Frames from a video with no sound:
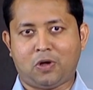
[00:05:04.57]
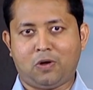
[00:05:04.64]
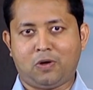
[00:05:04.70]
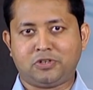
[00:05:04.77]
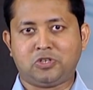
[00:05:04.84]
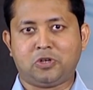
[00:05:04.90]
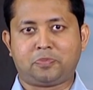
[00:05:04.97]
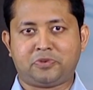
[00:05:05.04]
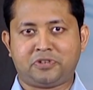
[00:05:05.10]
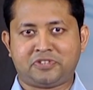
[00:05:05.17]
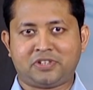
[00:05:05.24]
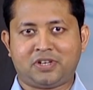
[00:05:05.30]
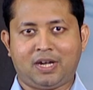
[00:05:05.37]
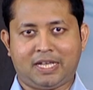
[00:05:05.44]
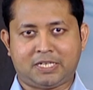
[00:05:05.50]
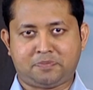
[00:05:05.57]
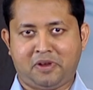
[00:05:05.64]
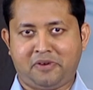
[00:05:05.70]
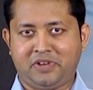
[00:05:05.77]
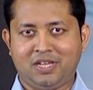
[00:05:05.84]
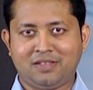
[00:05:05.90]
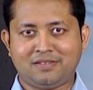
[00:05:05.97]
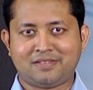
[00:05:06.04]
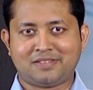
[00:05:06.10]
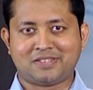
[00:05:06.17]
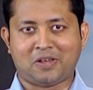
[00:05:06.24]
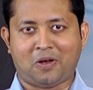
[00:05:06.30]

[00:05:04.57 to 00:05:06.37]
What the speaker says: on your personal experience